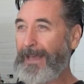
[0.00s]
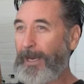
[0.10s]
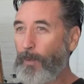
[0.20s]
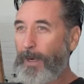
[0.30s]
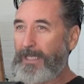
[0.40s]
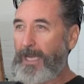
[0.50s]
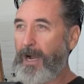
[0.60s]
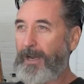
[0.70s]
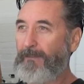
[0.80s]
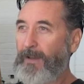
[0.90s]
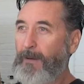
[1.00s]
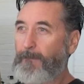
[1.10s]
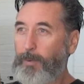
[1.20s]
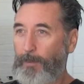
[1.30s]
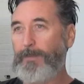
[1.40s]
that always kind of
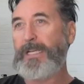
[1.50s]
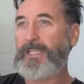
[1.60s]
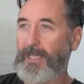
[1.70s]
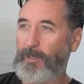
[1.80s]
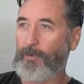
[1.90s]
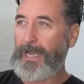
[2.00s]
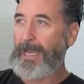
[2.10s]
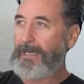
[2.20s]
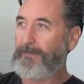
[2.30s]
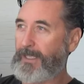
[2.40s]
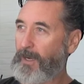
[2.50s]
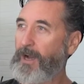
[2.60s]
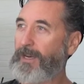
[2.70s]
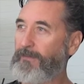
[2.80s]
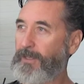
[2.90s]
put me into the creative
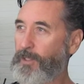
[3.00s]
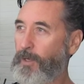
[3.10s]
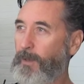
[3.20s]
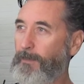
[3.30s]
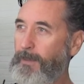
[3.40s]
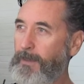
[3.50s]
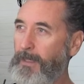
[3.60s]
side of the job.